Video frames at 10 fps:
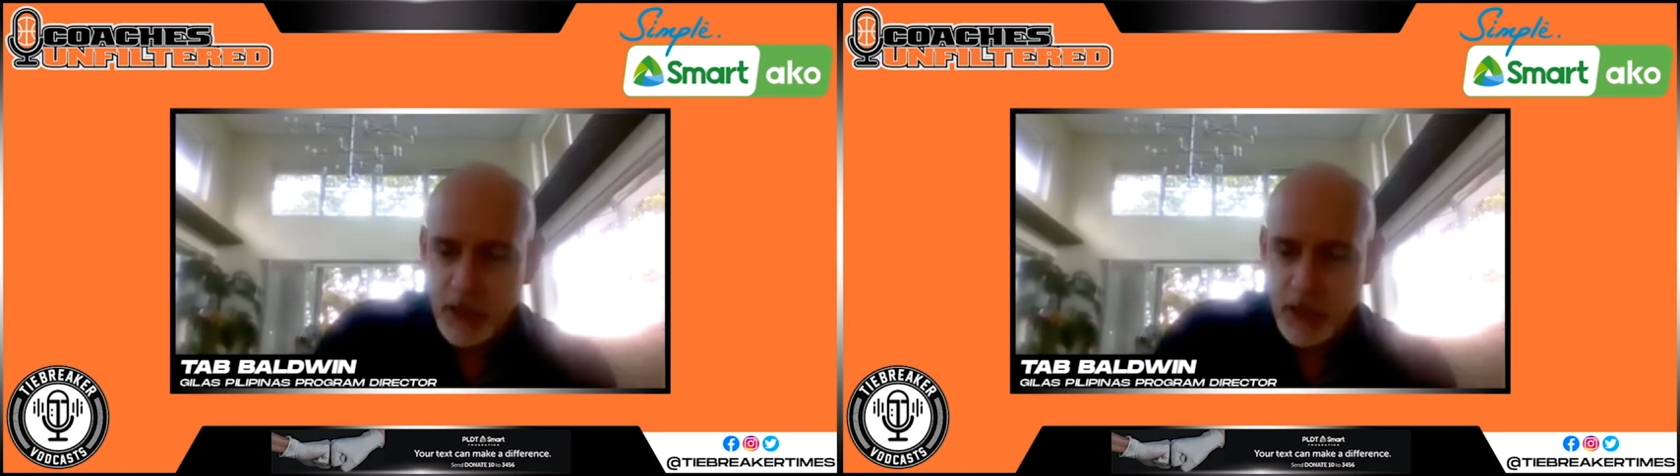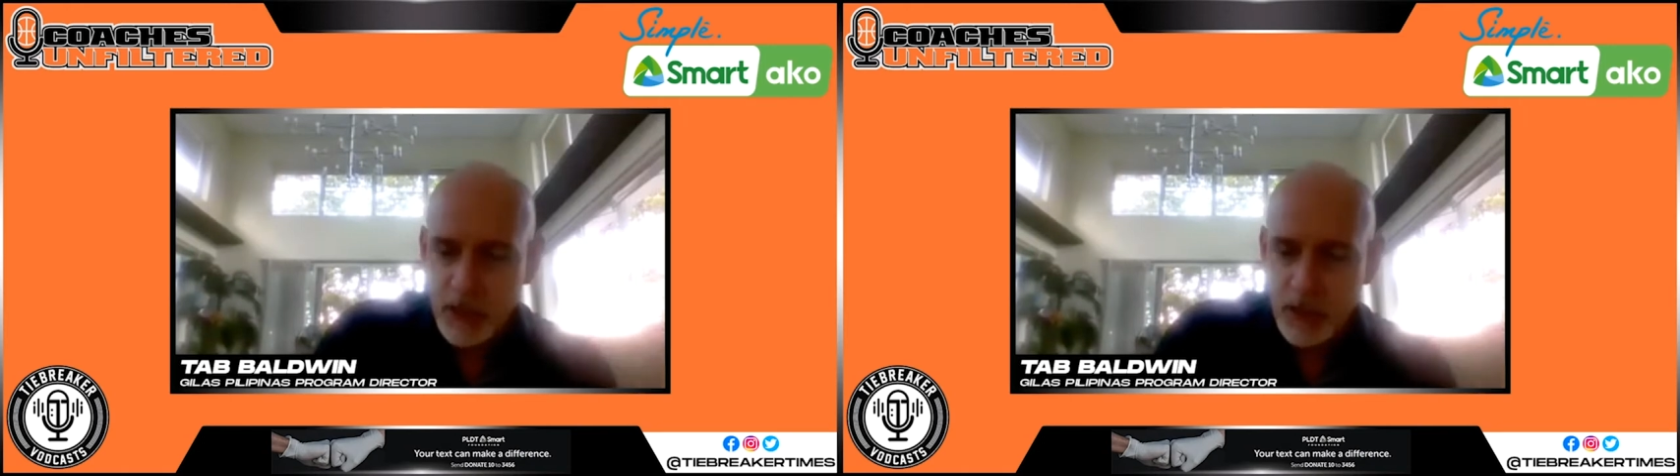
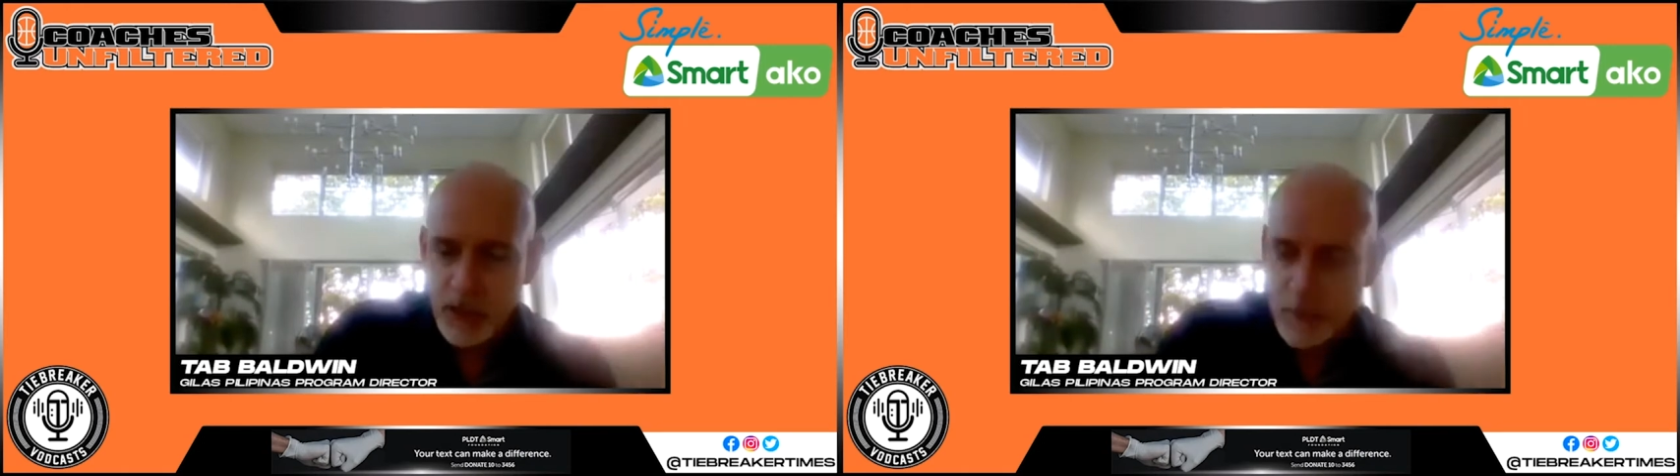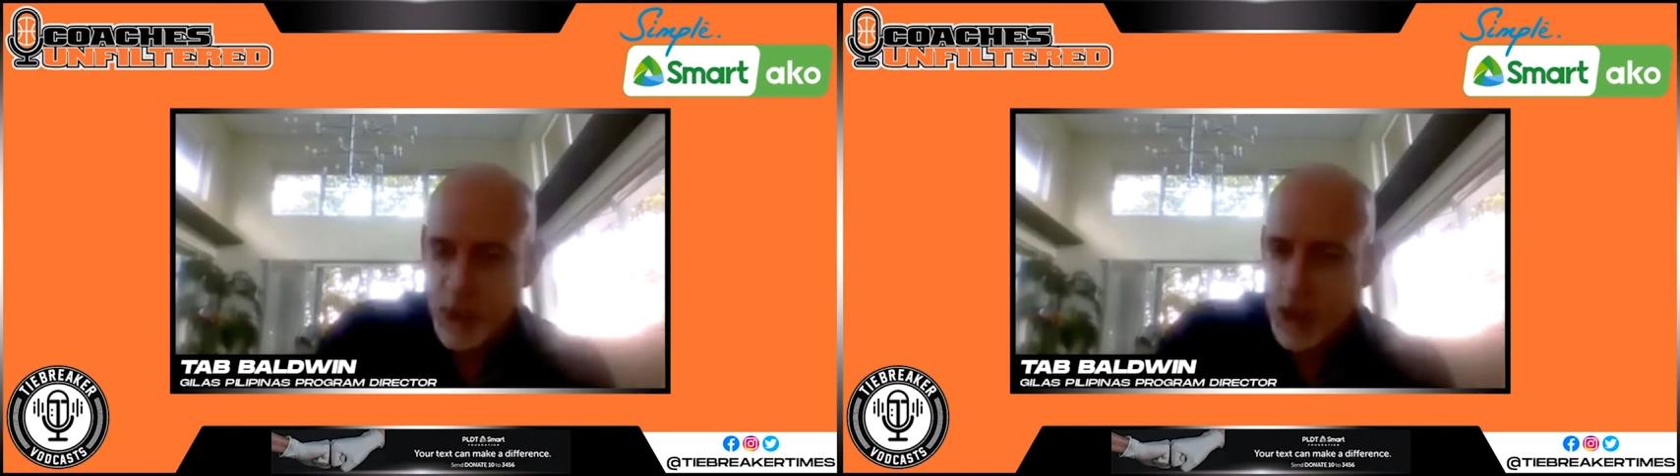Isn't
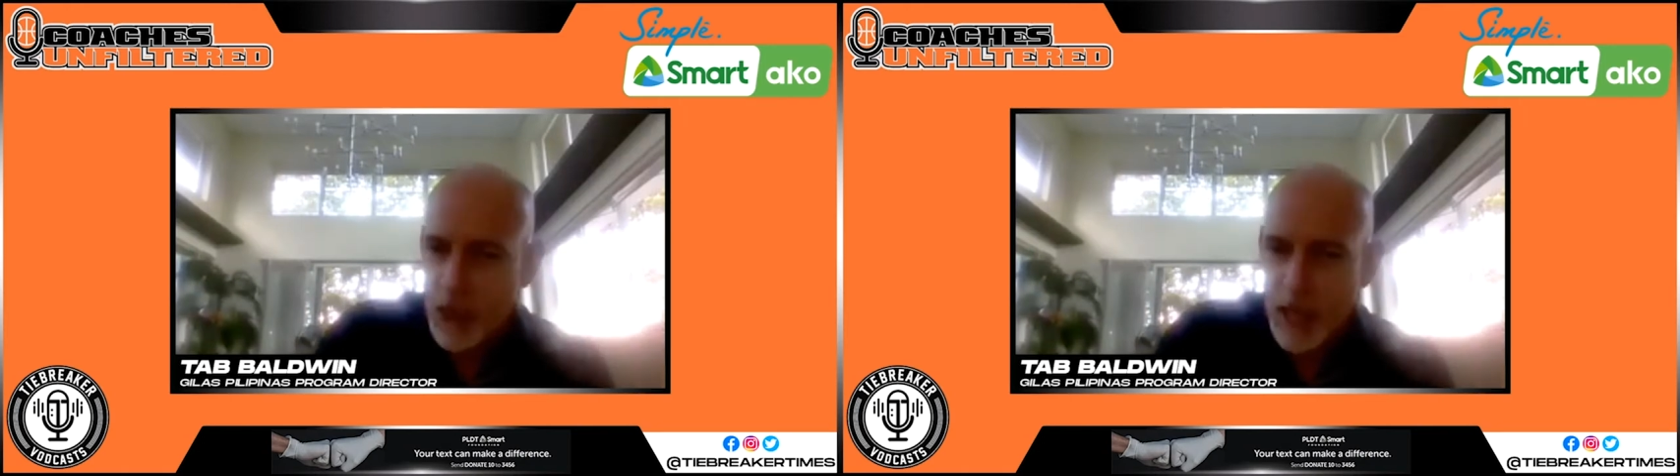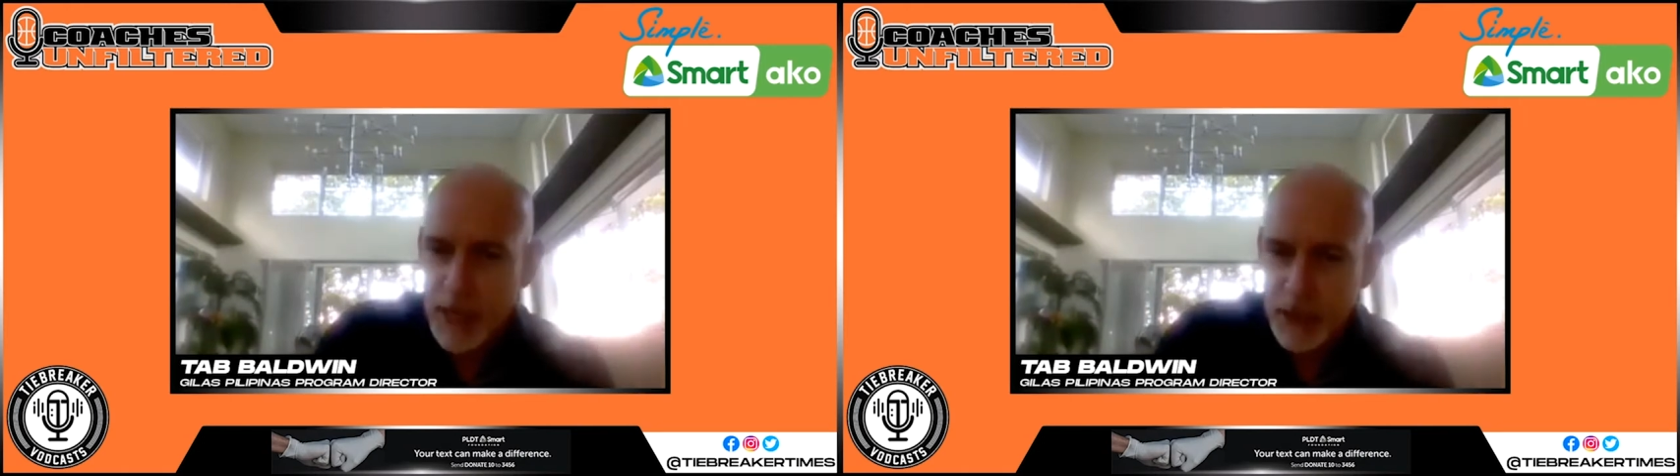
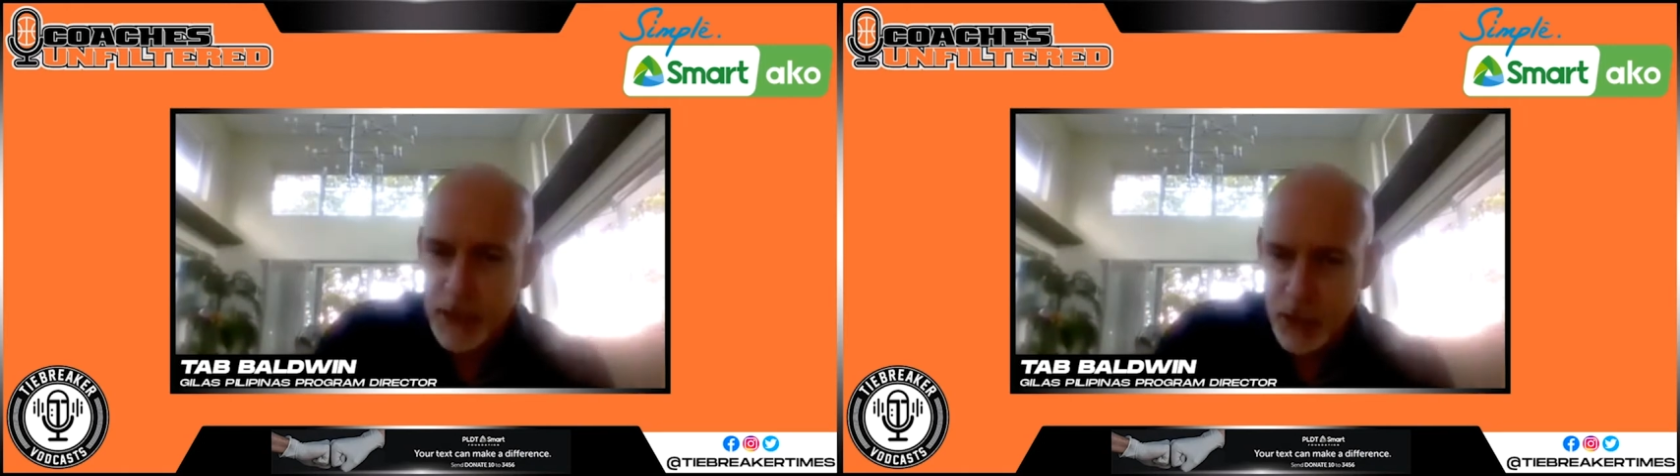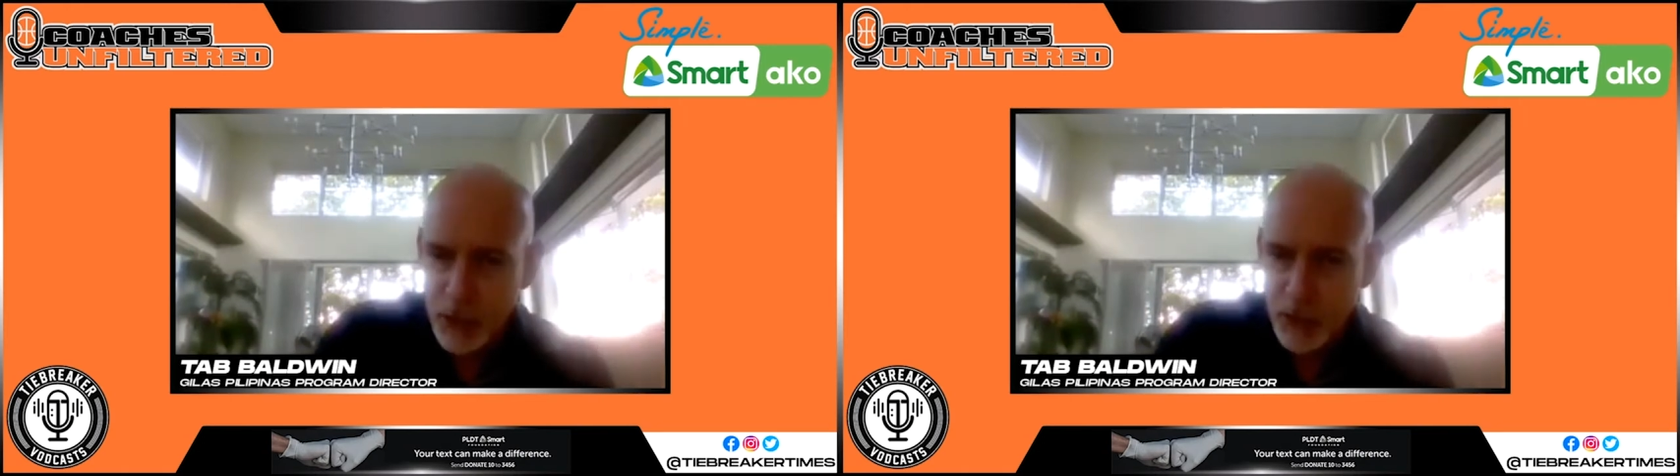basketball
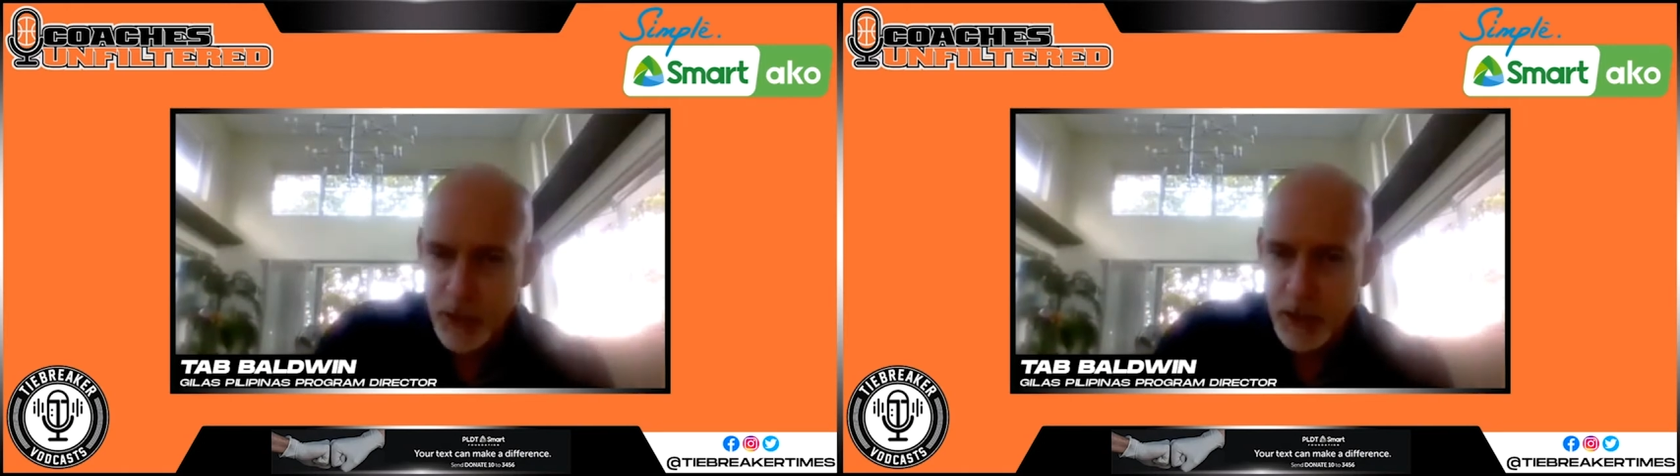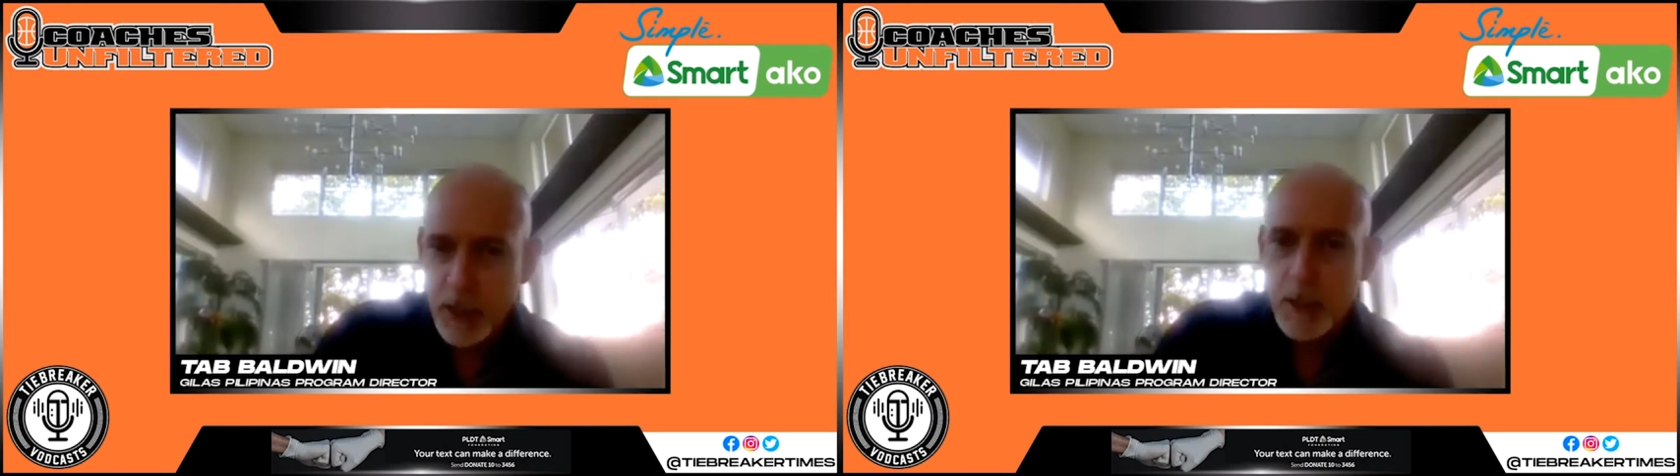IQ